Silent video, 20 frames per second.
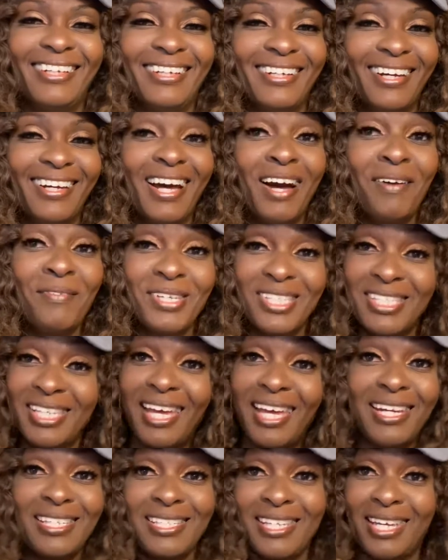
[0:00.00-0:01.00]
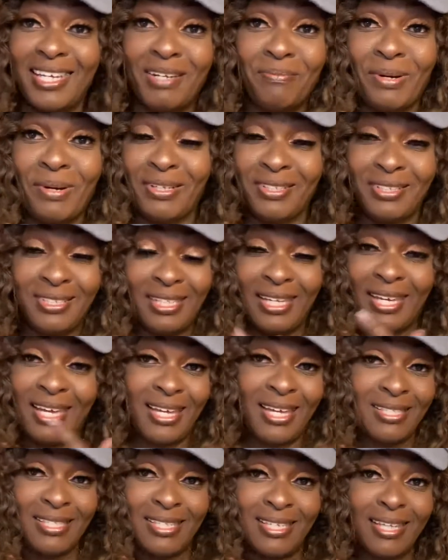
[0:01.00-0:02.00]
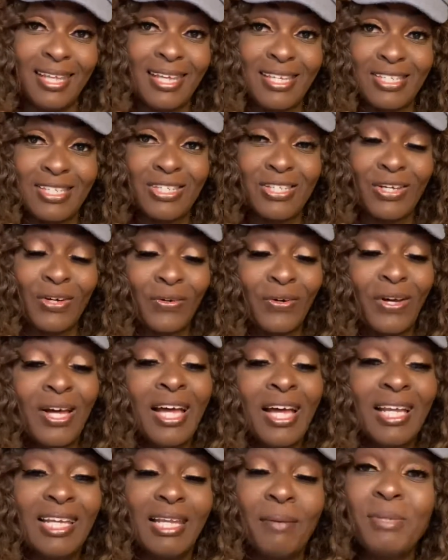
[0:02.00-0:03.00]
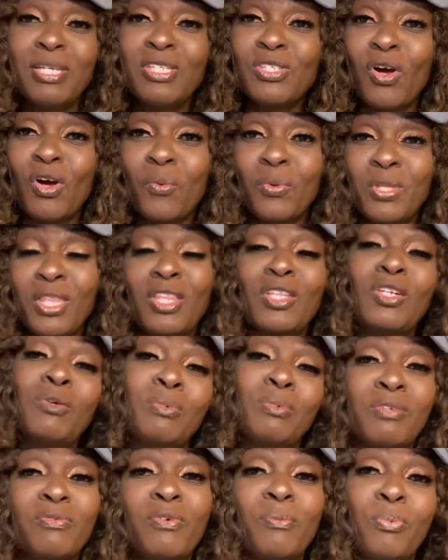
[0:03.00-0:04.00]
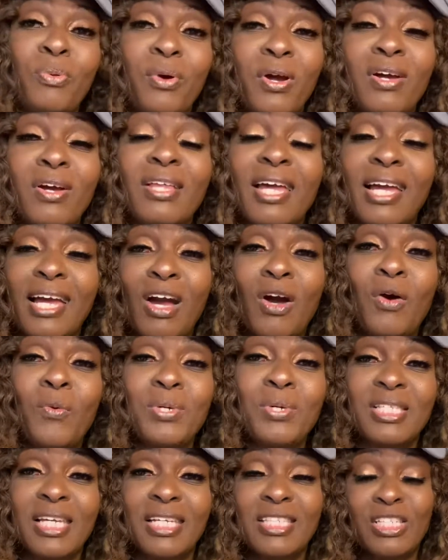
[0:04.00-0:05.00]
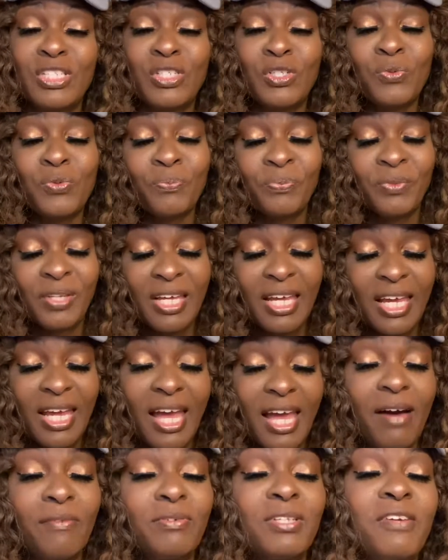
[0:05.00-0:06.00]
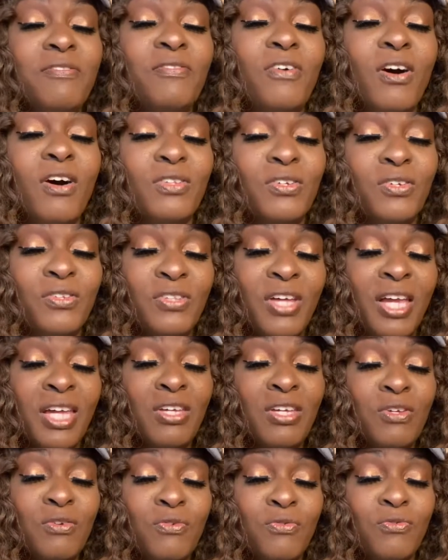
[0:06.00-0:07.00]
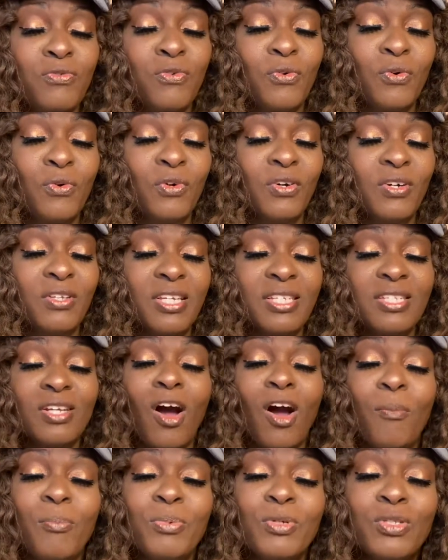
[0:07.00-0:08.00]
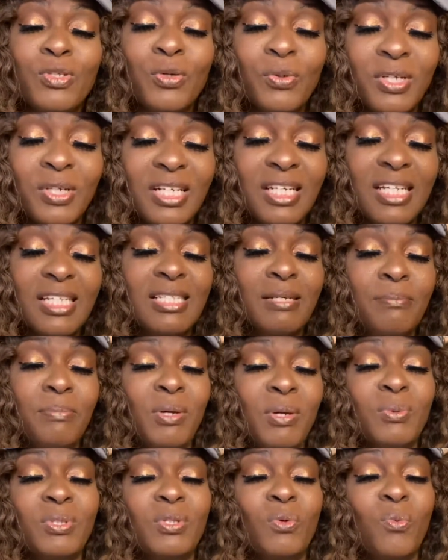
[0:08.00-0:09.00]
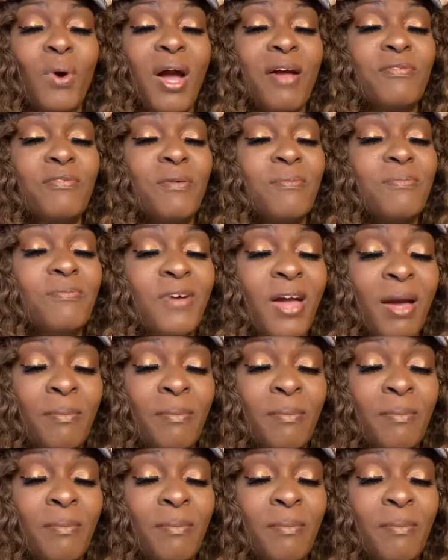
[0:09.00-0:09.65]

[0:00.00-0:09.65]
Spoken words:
I'm excited to get into this. So let me start with a little bit of a prayer, like I always like to do. Heavenly Father, thank you for this opportunity to be with the Wyfe Up Fam